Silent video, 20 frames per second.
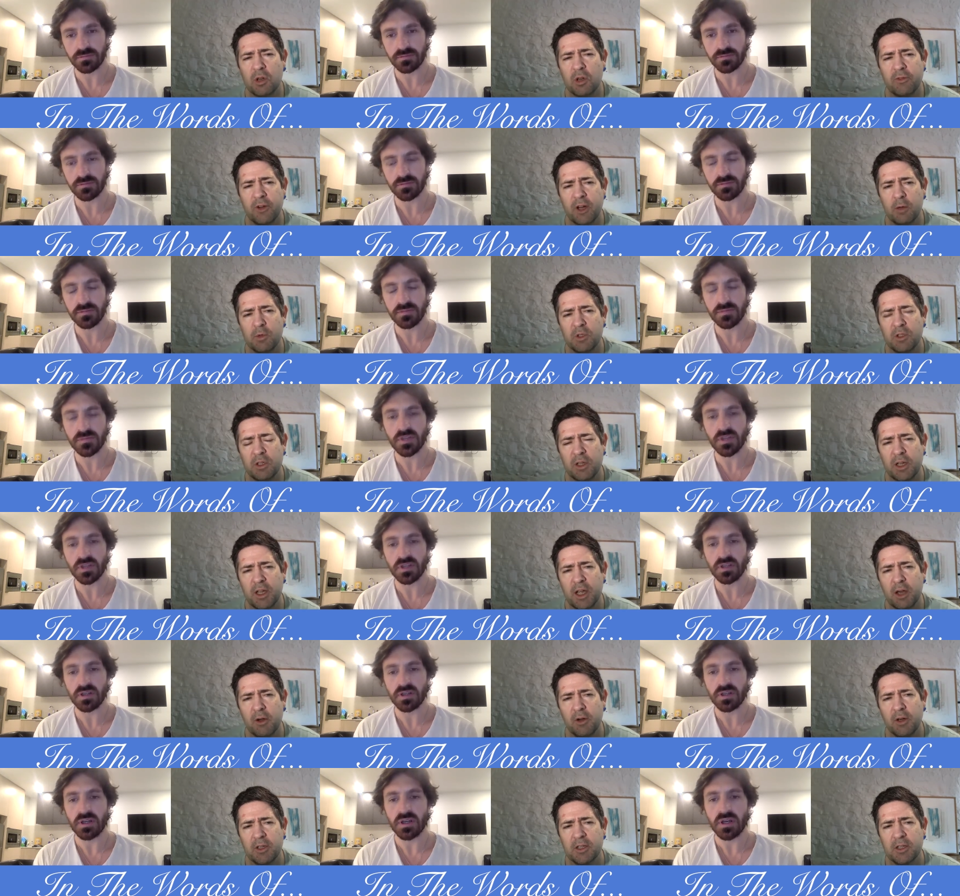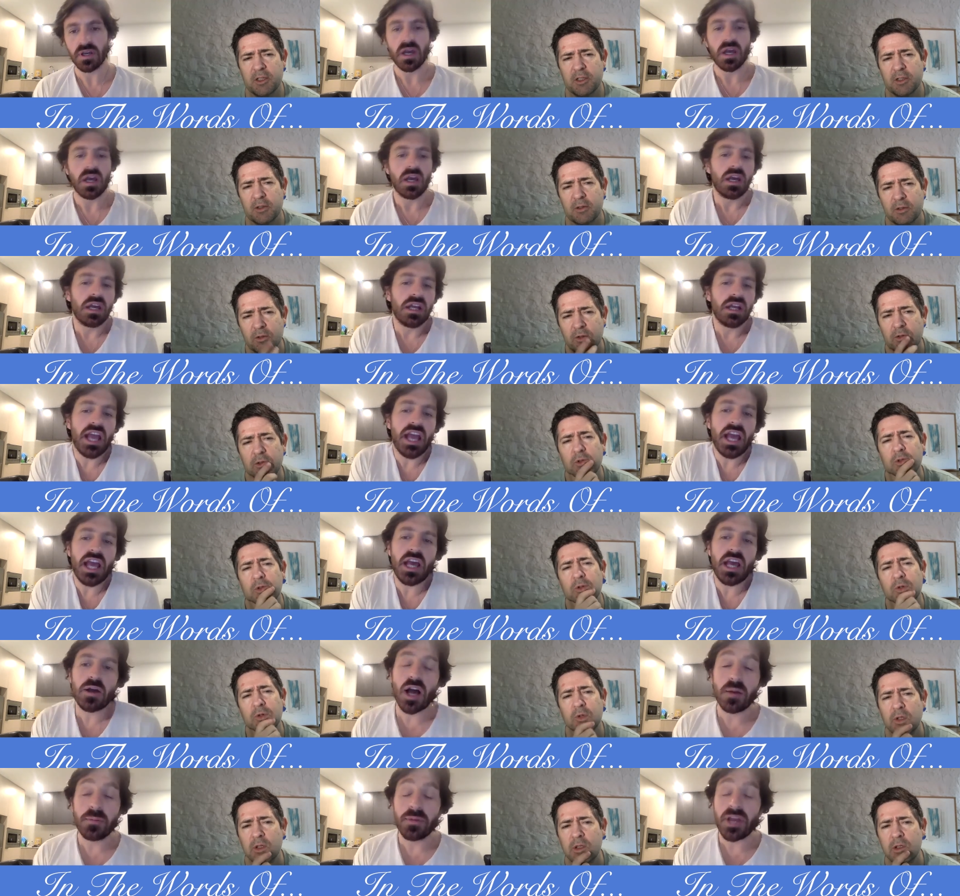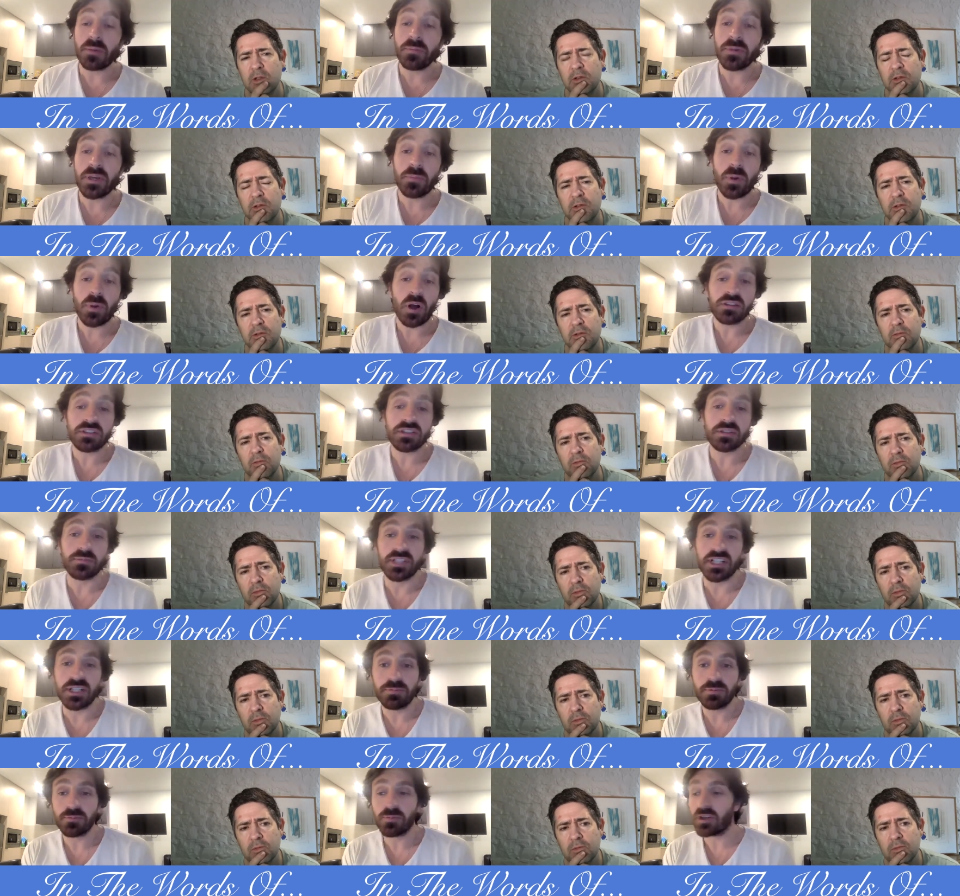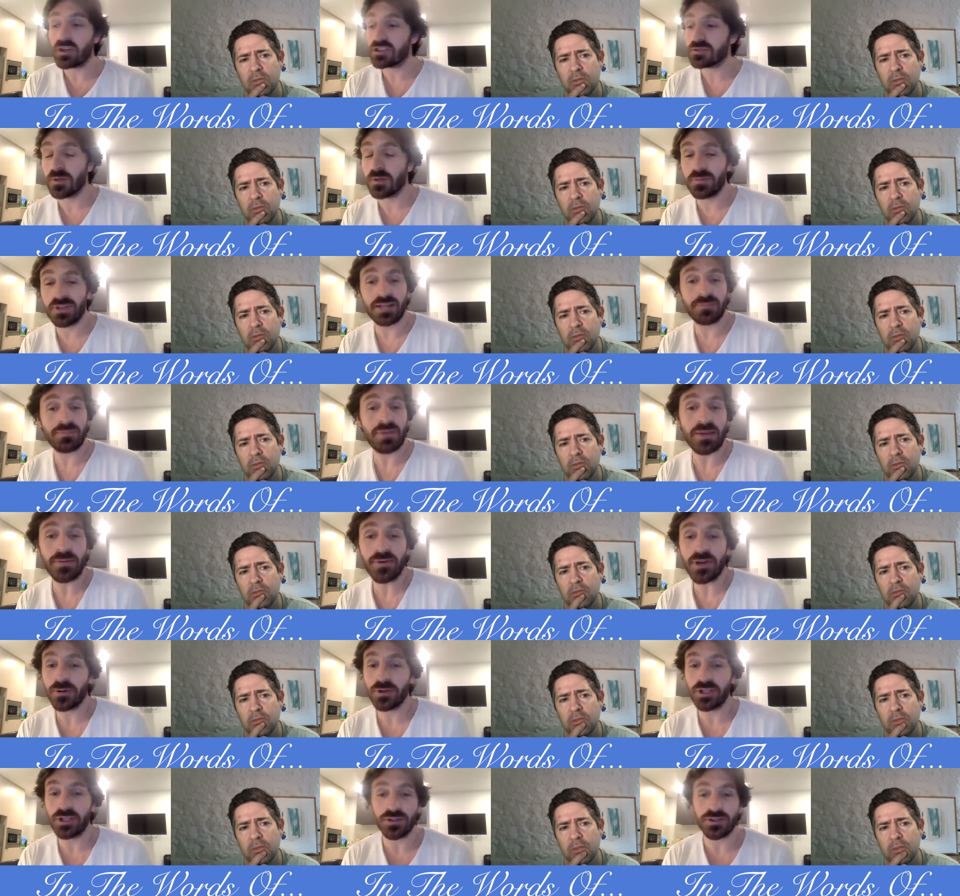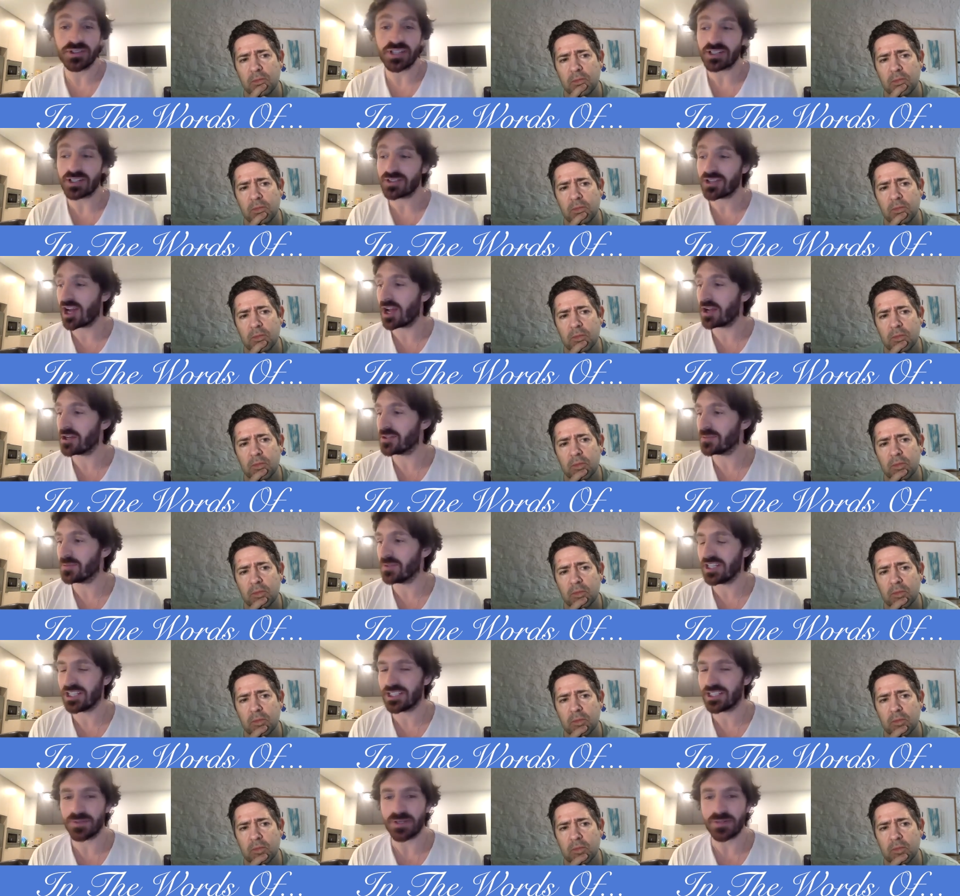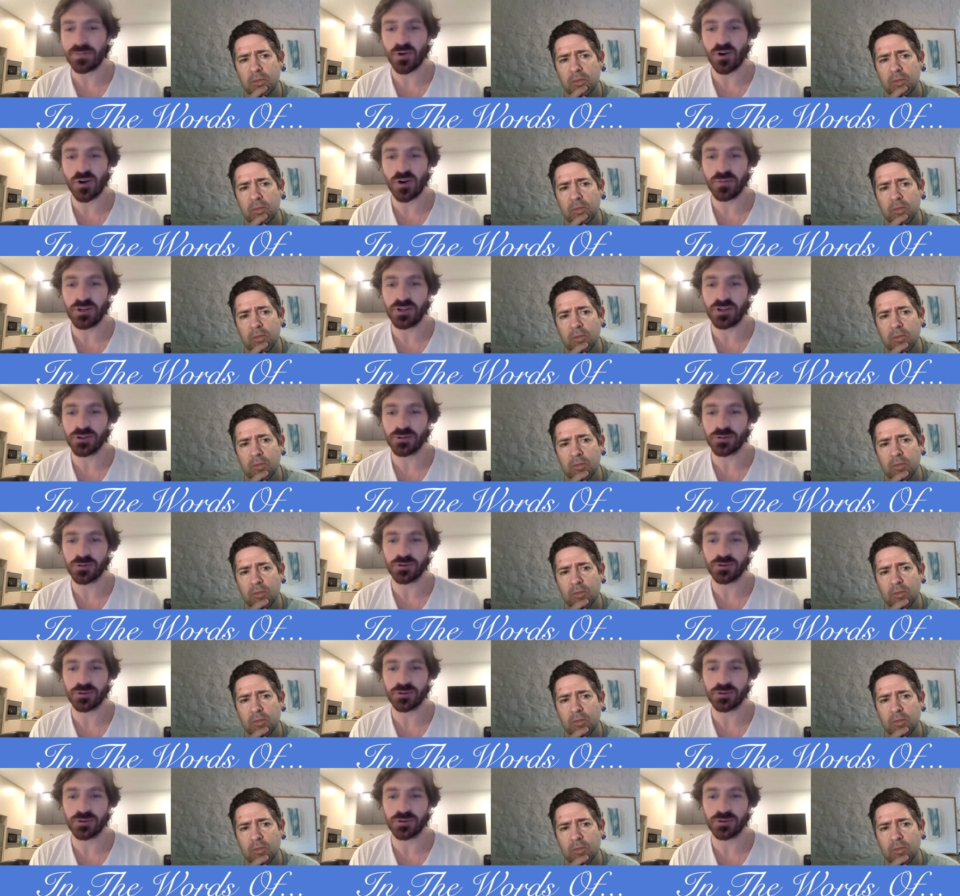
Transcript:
Speaker 1: development to the characters?
Speaker 2: Yeah, I mean, I mean, possibly, possibly, but then maybe I would have used that time to be to be more ambitious